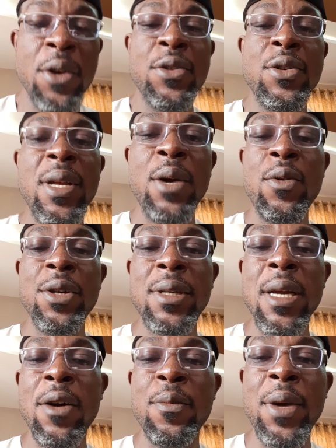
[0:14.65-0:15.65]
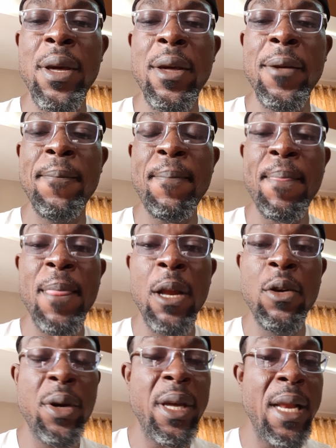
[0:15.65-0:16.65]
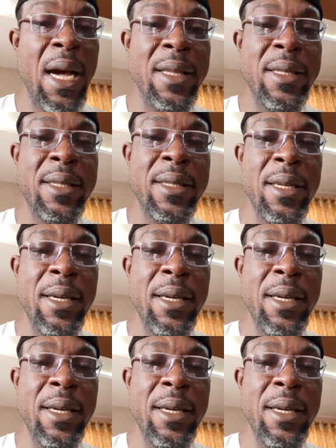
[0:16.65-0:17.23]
Today, we shall be looking at